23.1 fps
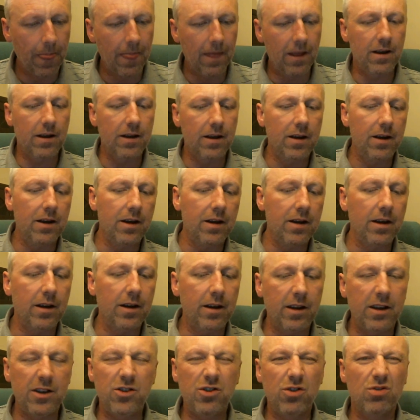
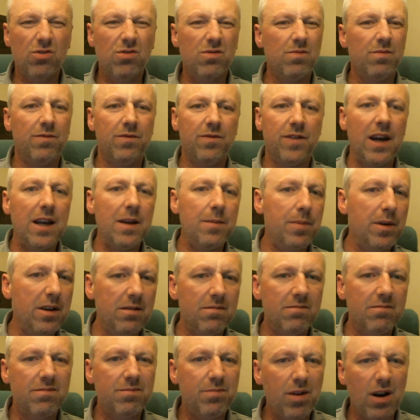It's just
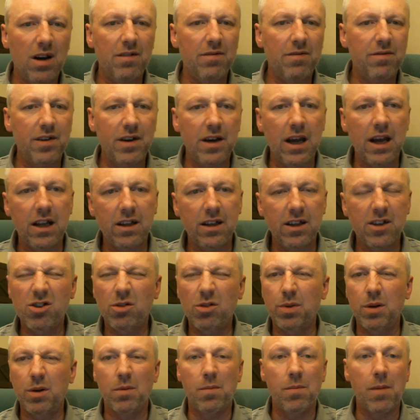vaping paraphernalia. Some
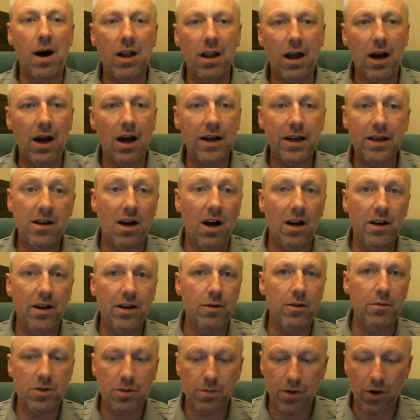people might like it, I
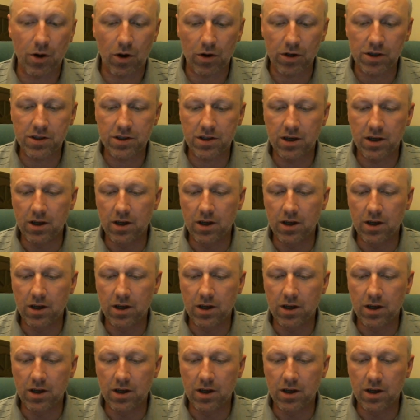don't, to be honest.